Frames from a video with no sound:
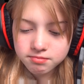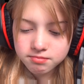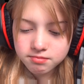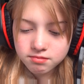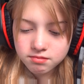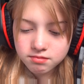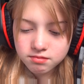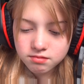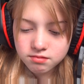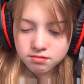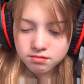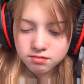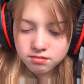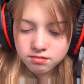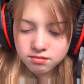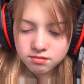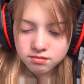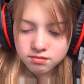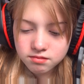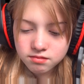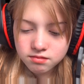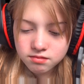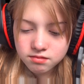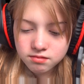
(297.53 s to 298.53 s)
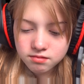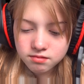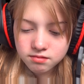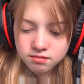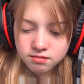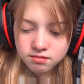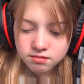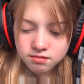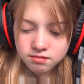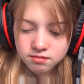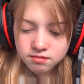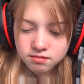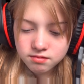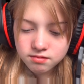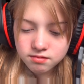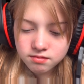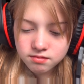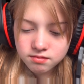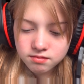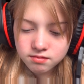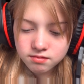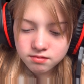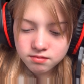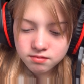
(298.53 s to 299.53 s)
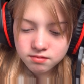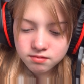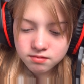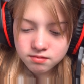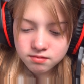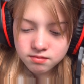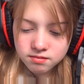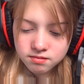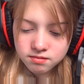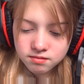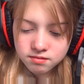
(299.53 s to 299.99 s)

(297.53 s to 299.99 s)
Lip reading: No words are spoken by the person on screen.